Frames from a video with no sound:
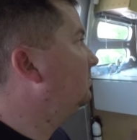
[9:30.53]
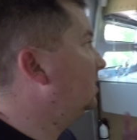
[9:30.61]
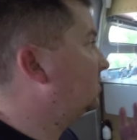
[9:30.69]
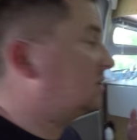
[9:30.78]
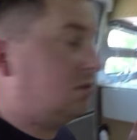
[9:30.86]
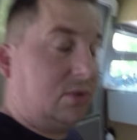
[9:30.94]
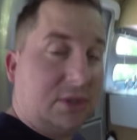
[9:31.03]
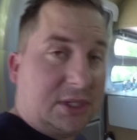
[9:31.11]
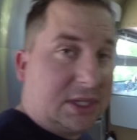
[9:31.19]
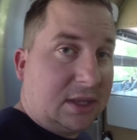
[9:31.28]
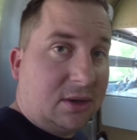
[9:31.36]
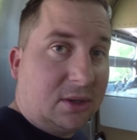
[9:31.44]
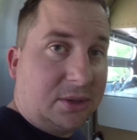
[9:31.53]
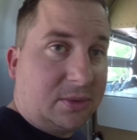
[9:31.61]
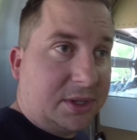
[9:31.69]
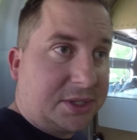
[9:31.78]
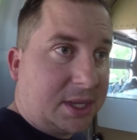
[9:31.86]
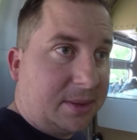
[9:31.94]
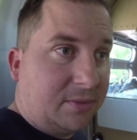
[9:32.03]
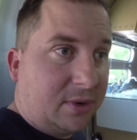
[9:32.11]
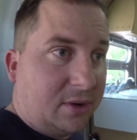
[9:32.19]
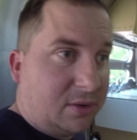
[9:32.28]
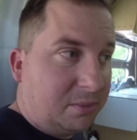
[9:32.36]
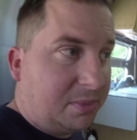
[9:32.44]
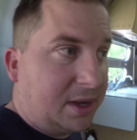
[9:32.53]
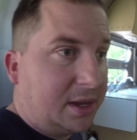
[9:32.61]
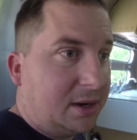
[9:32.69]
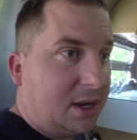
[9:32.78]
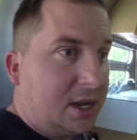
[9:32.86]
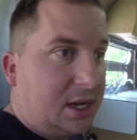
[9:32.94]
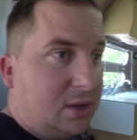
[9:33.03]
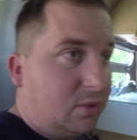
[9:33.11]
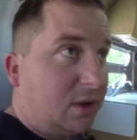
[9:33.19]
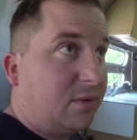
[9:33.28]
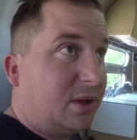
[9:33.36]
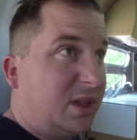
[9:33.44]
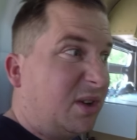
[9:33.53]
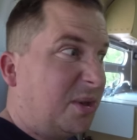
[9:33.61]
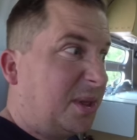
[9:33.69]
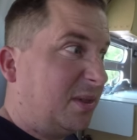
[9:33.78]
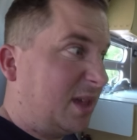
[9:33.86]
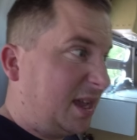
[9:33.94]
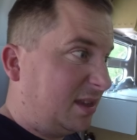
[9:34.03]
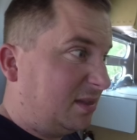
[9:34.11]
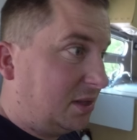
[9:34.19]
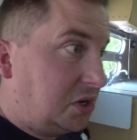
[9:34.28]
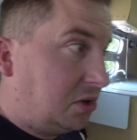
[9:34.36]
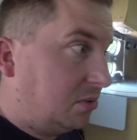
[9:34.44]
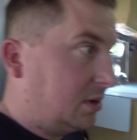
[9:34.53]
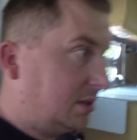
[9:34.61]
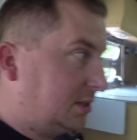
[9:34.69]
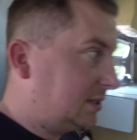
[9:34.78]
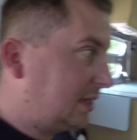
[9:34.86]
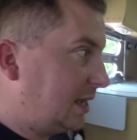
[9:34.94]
It's cool to see the older ones on the road, but we really only like the new ones.